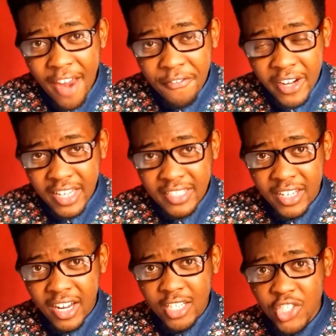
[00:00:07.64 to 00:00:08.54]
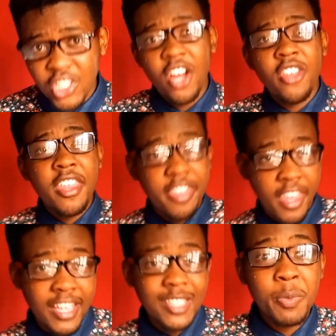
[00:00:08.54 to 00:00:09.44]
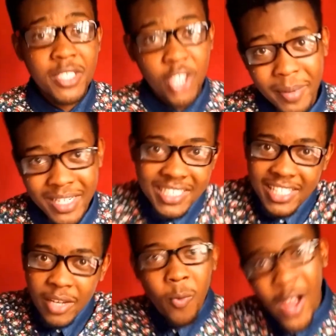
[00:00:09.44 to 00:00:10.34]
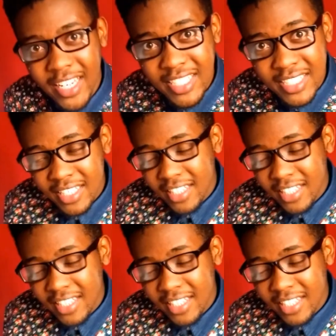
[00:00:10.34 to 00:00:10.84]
Africa is a country, now they think it's predominantly white.